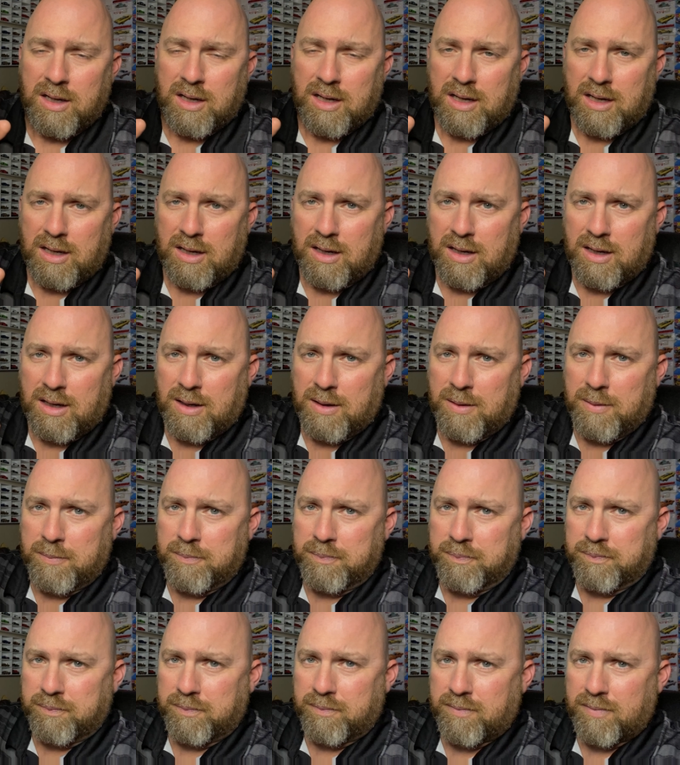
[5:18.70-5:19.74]

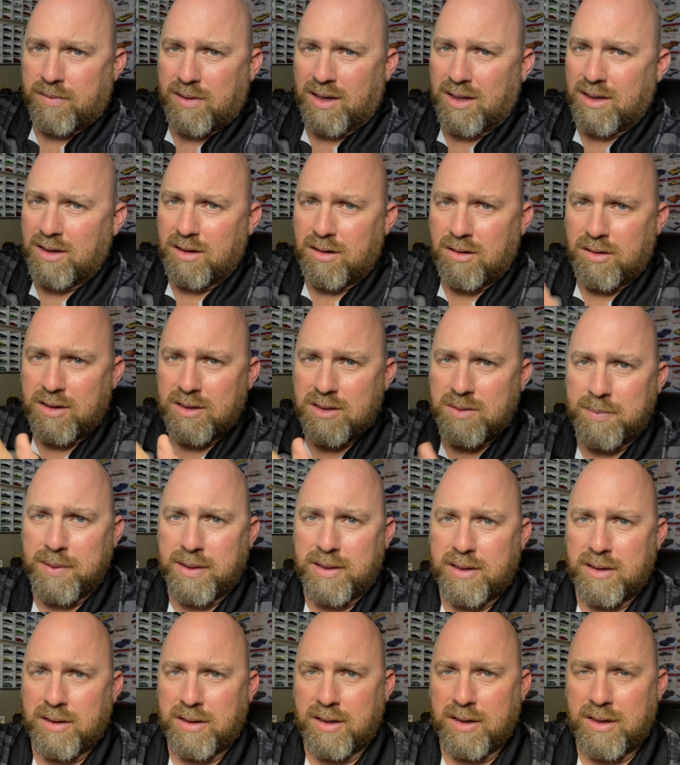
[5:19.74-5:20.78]
Um, and you know, he's a big
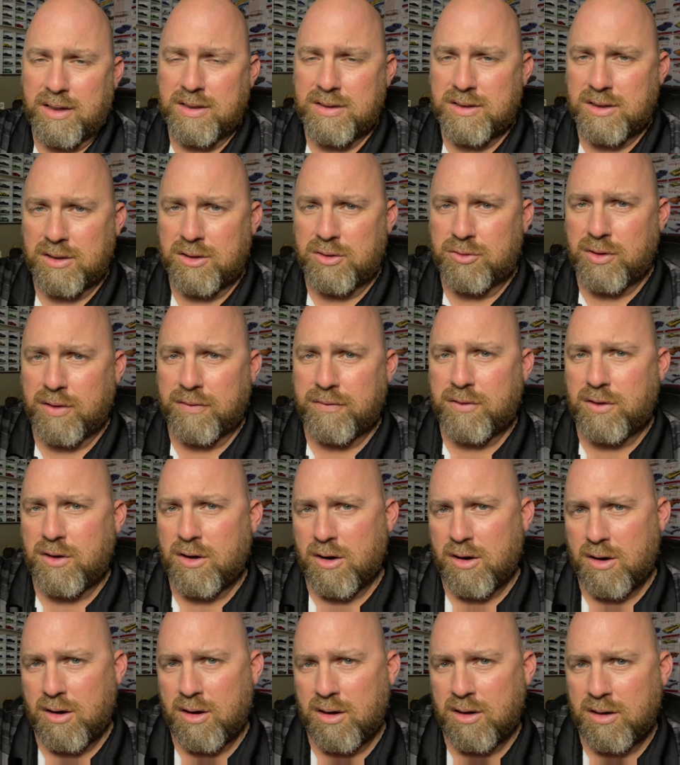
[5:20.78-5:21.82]
deal here. He's a drift
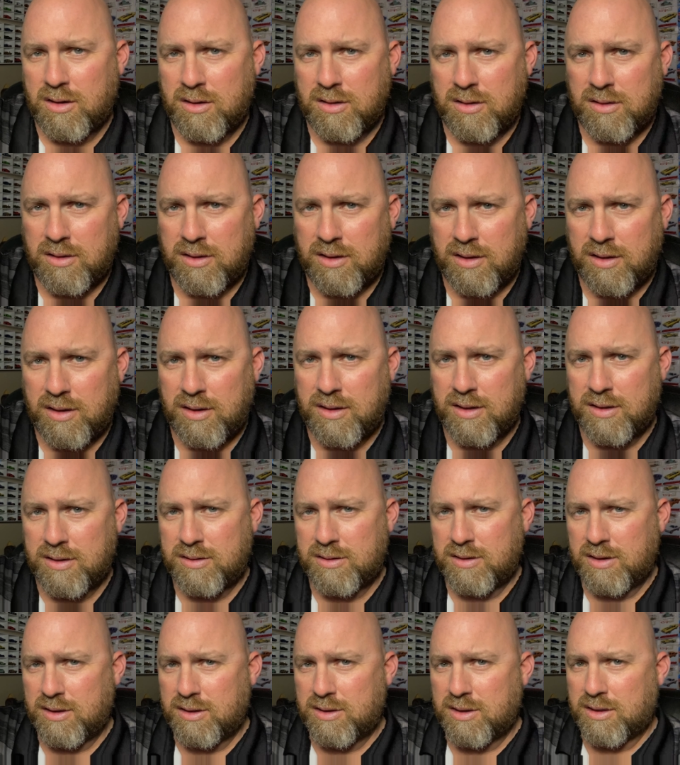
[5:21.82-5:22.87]
car he does
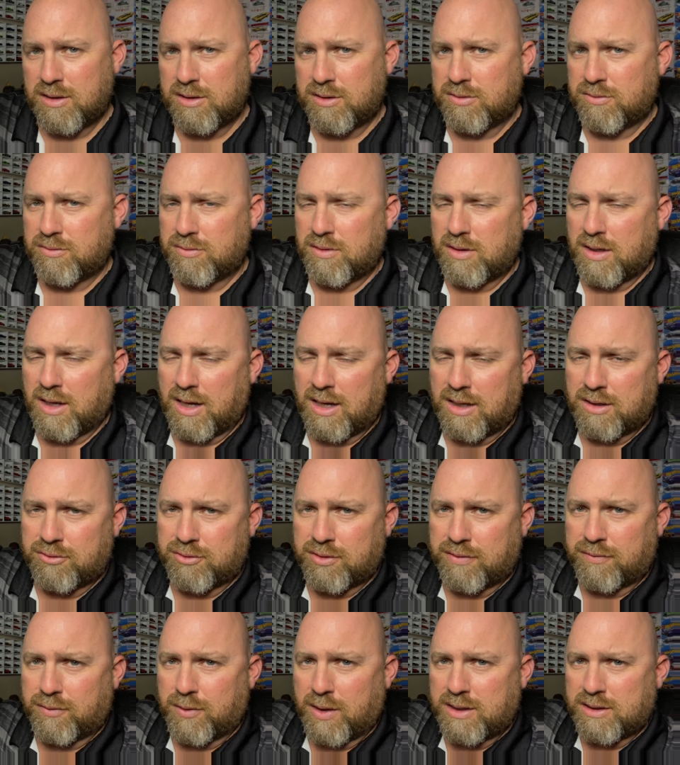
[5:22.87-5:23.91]
he does uh,
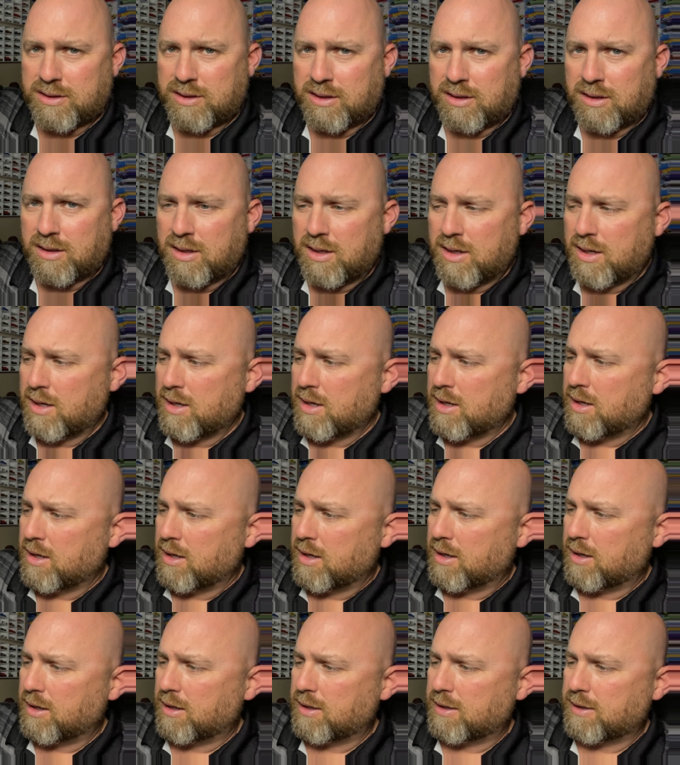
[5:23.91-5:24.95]
drift racing,
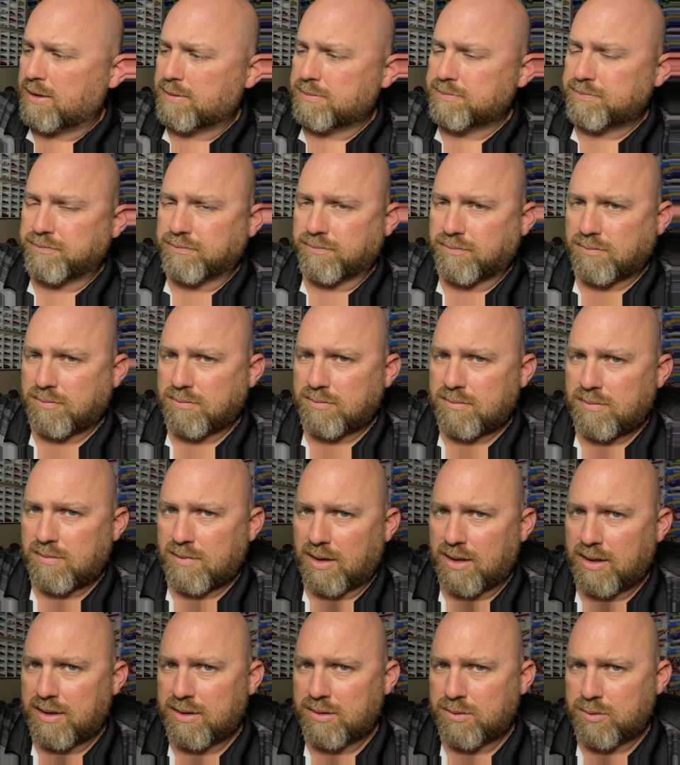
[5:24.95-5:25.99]
um,
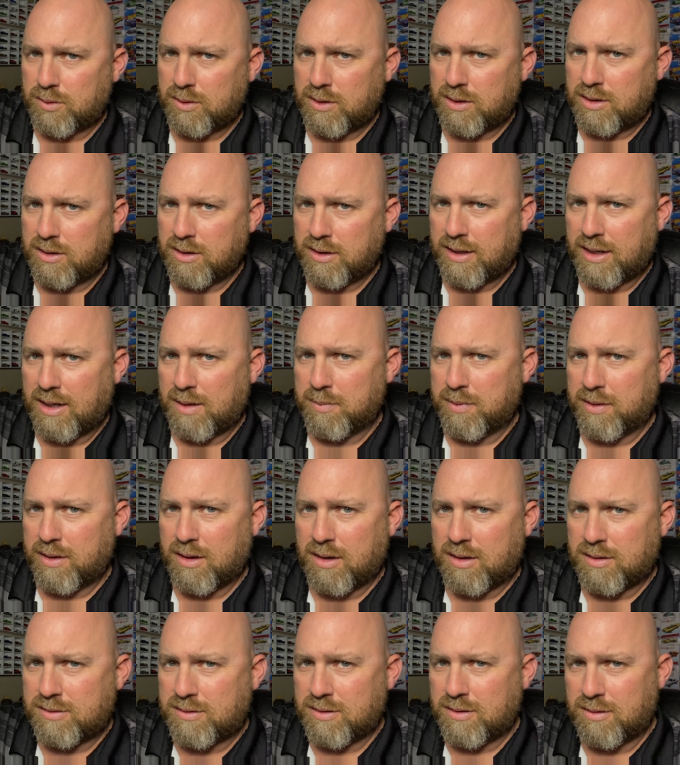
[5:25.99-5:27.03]
and he's really good at it. But he
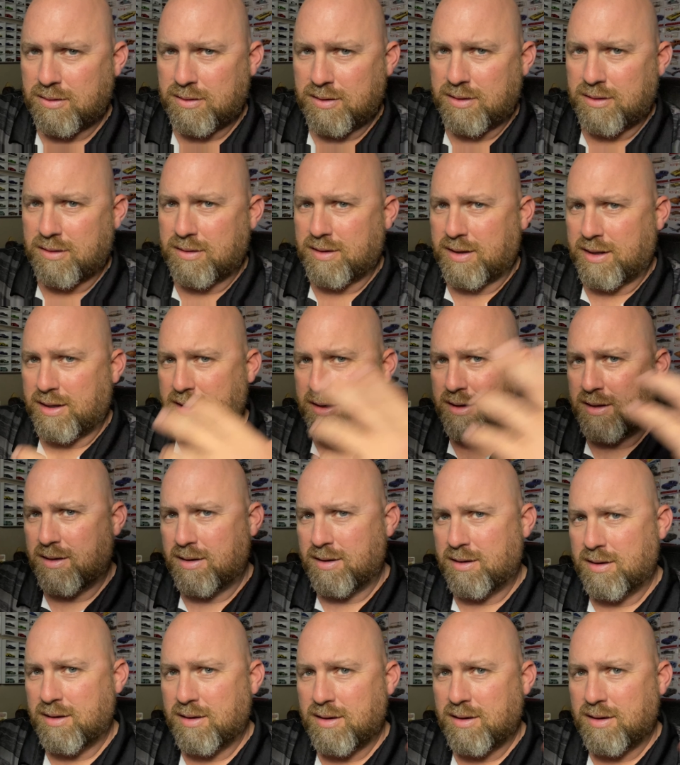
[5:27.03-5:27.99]
also you know like he